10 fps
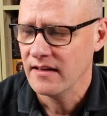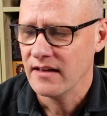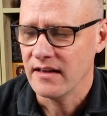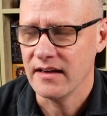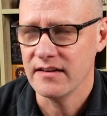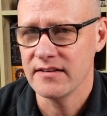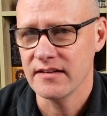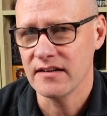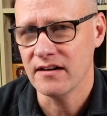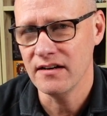And
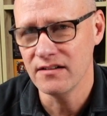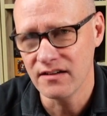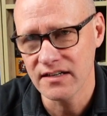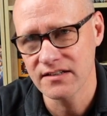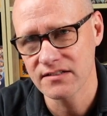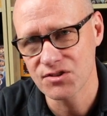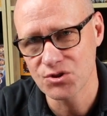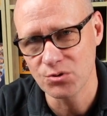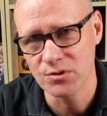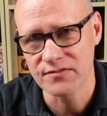I like
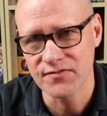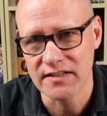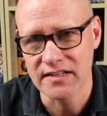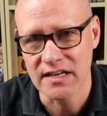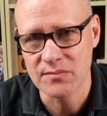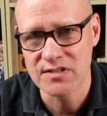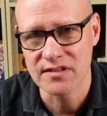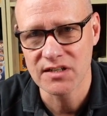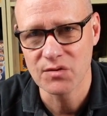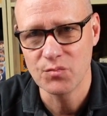short, fun games that
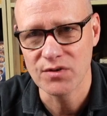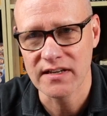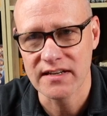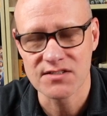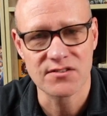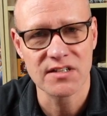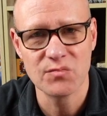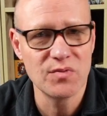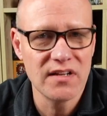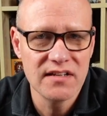I can bring out so I
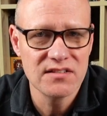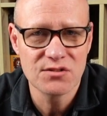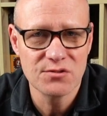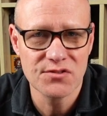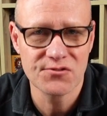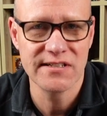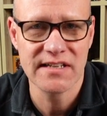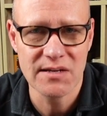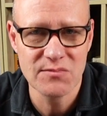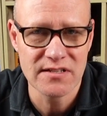can play 2 or 3
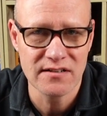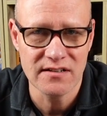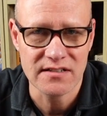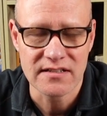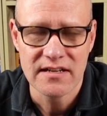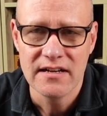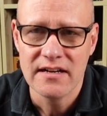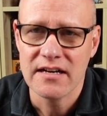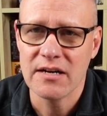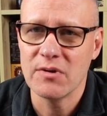games a night.
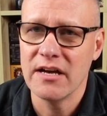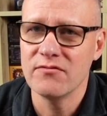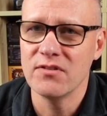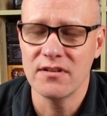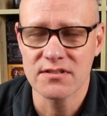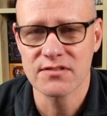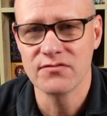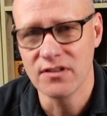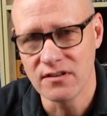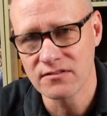I have lots of
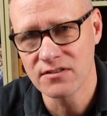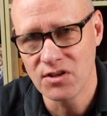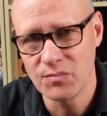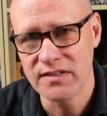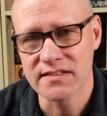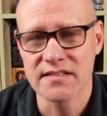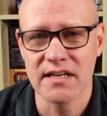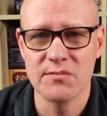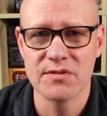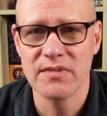long, complex
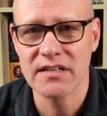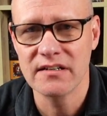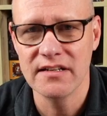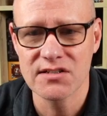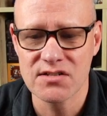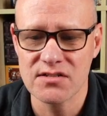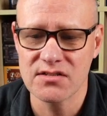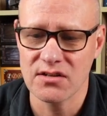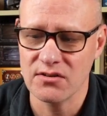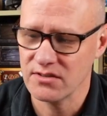games in my collection,
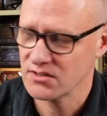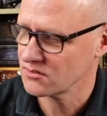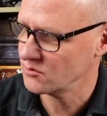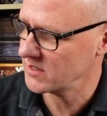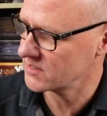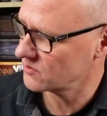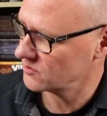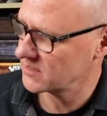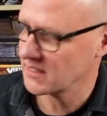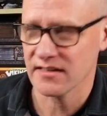so it's always
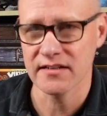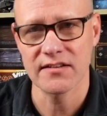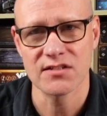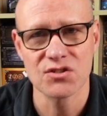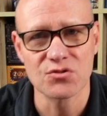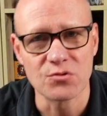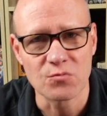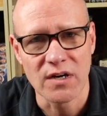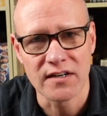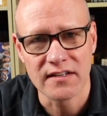good to get another short
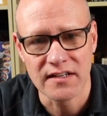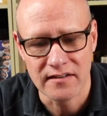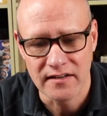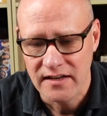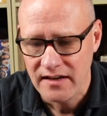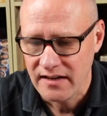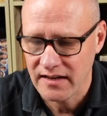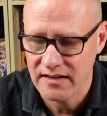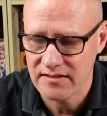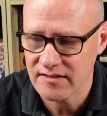one in.
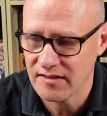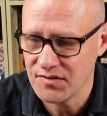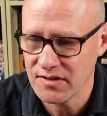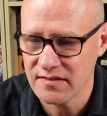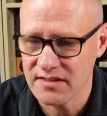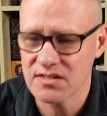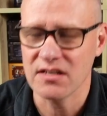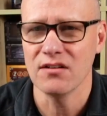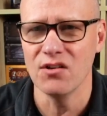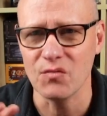And I think there's
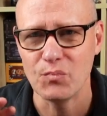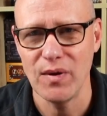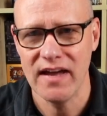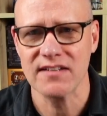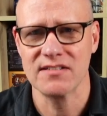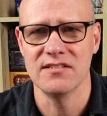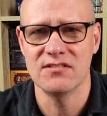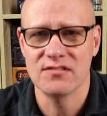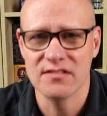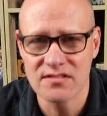a lot packed
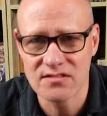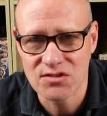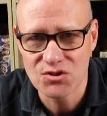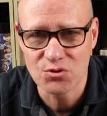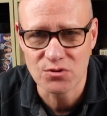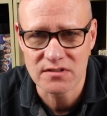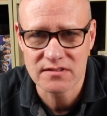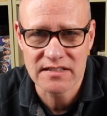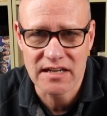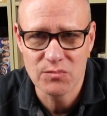into this short
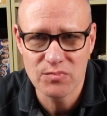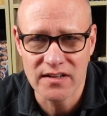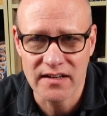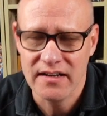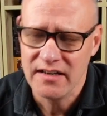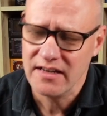gameplay.